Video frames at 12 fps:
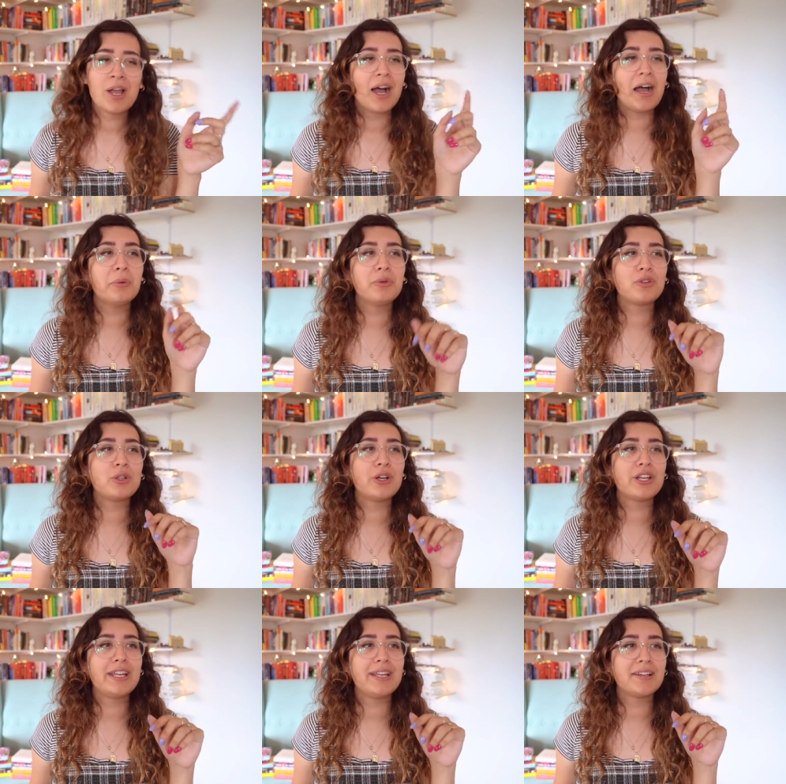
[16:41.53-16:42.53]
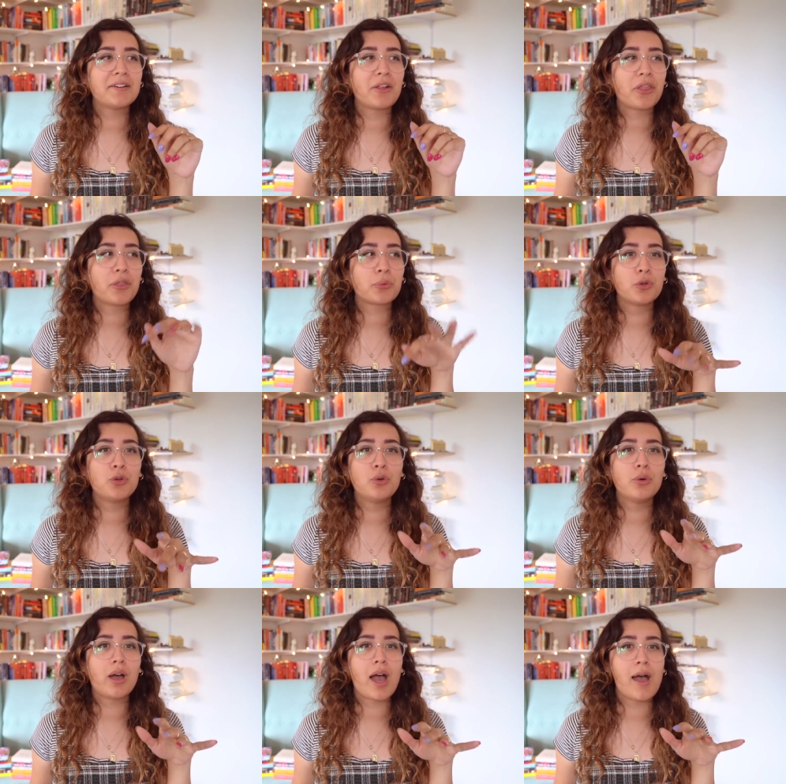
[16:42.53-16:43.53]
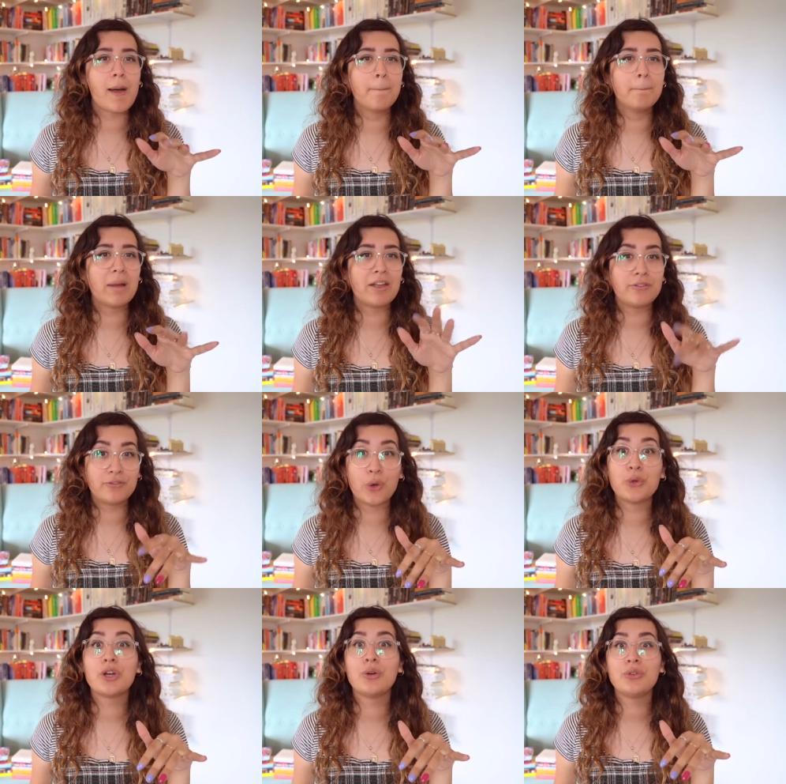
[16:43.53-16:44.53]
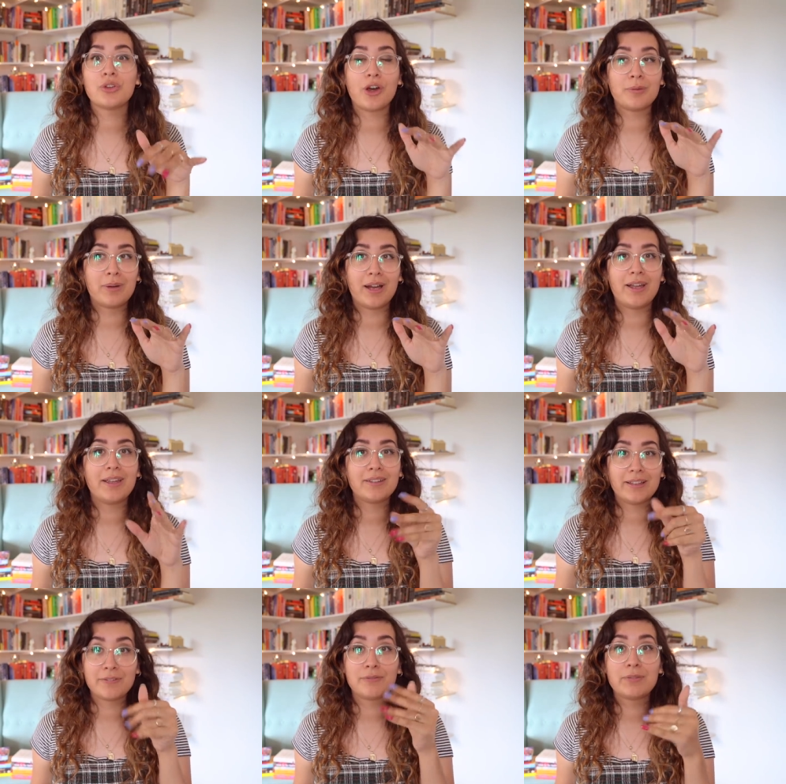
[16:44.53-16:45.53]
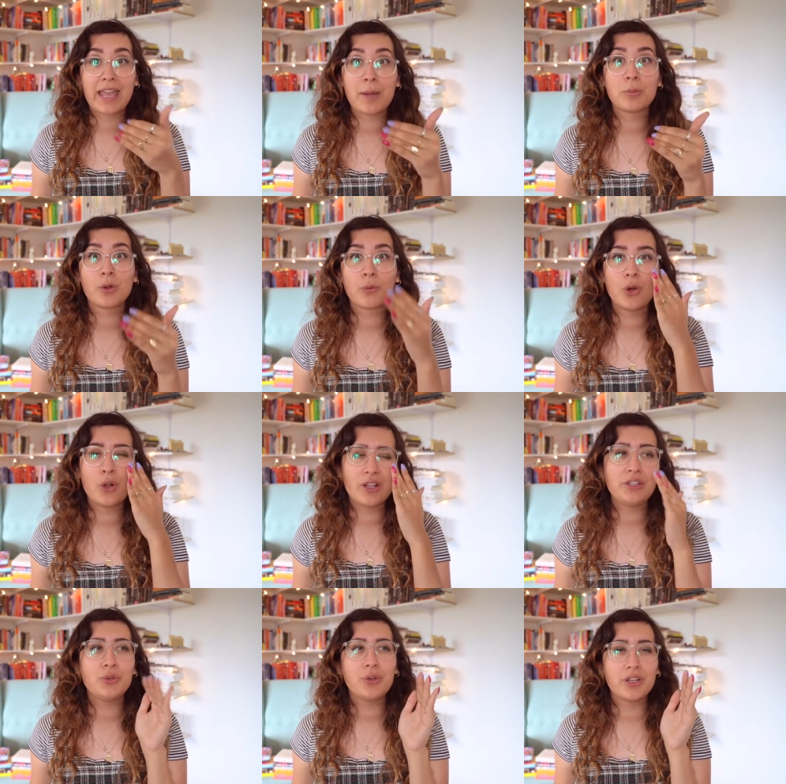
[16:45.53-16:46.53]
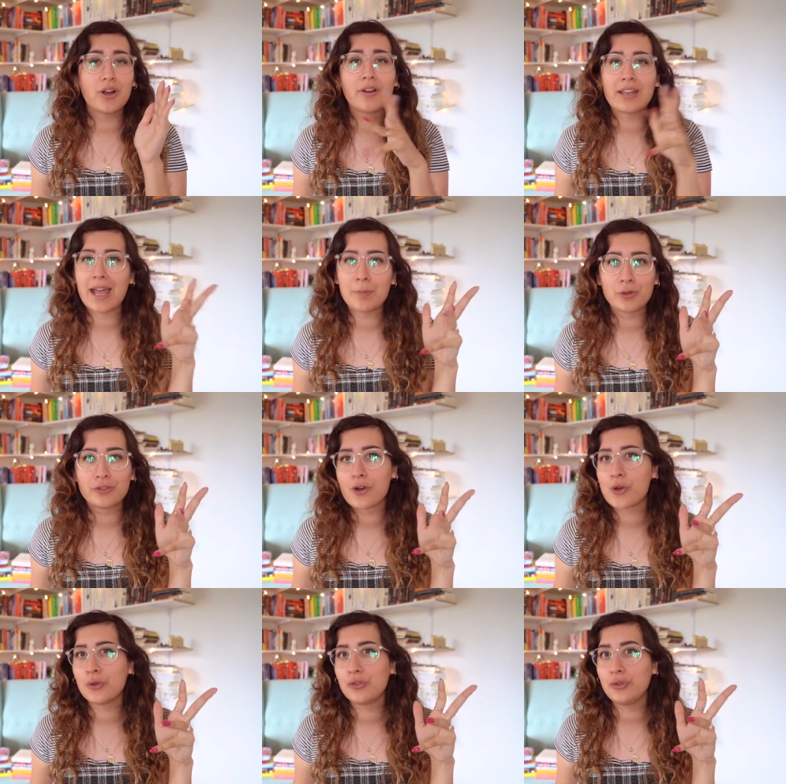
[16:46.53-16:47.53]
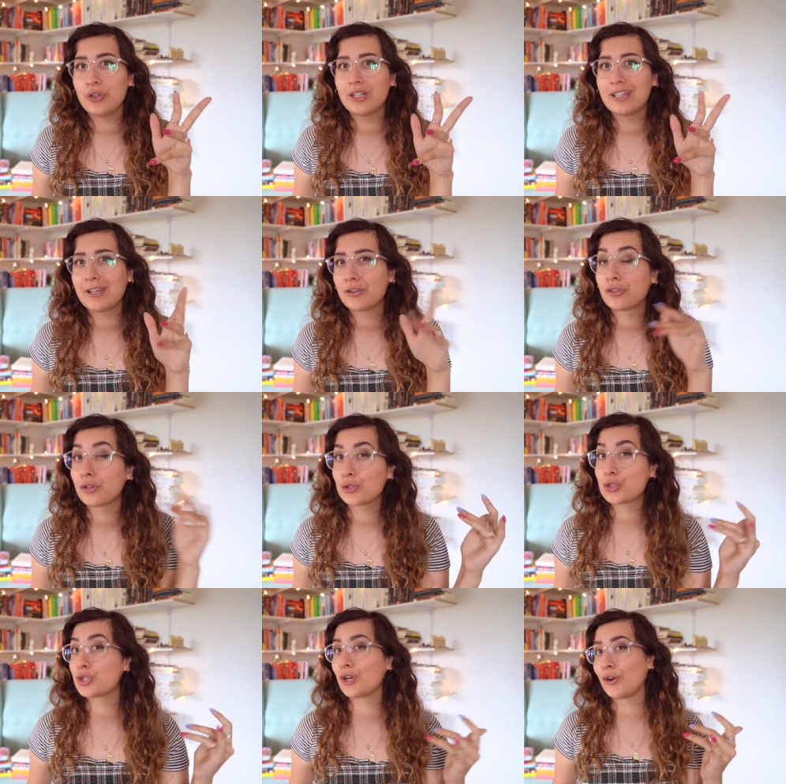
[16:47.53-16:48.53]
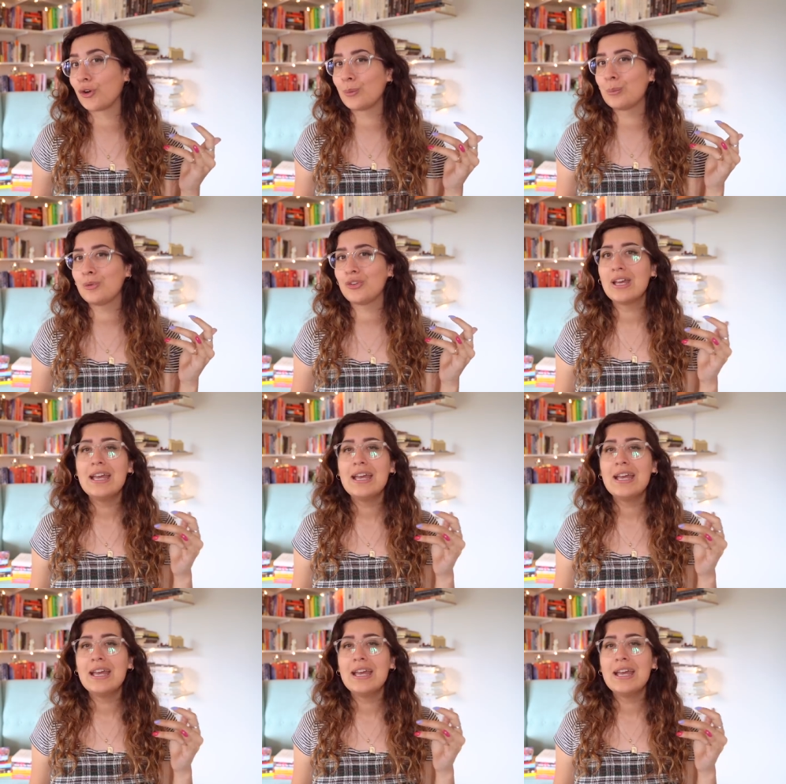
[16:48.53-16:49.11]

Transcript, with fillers: I was looking through um, my photos on my, like, camera roll, and you can, on Apple Photos, you can, like, search terms